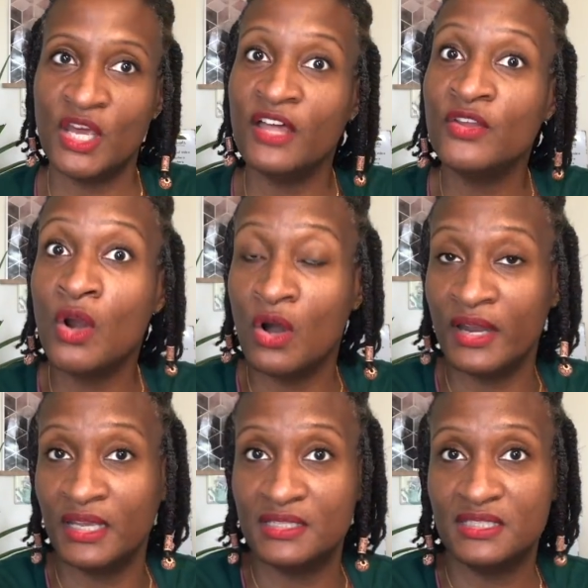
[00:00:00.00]
other
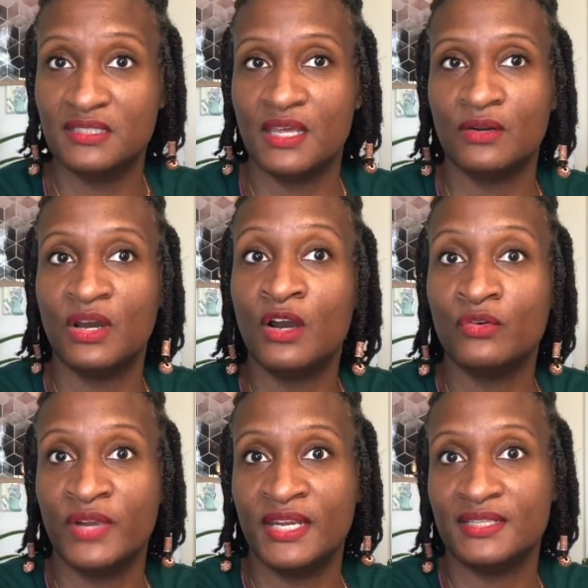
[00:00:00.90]
audiences that are
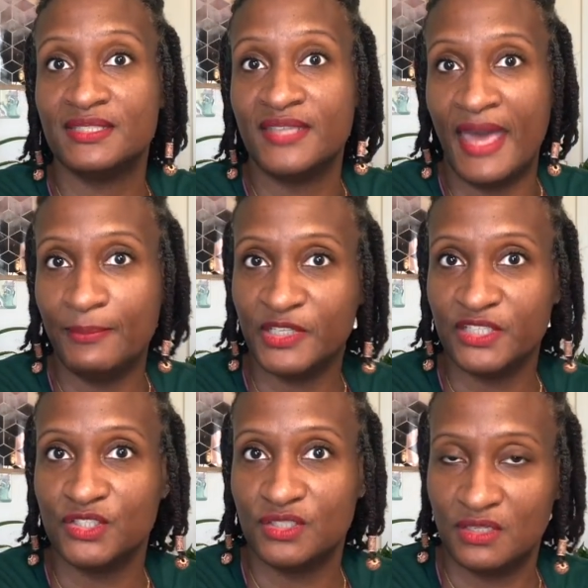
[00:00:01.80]
already
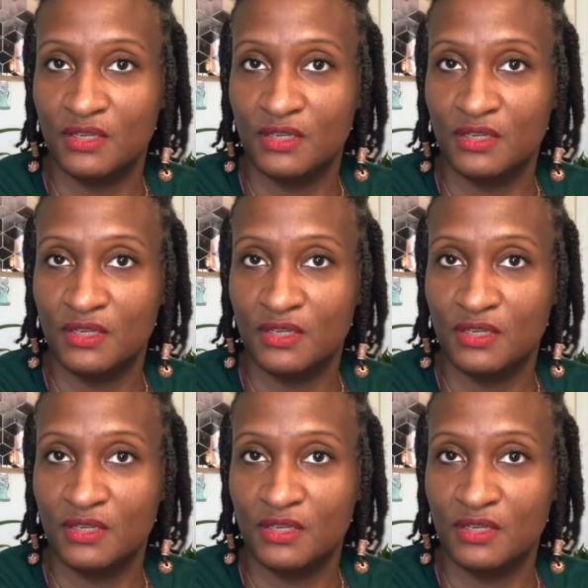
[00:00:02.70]
established.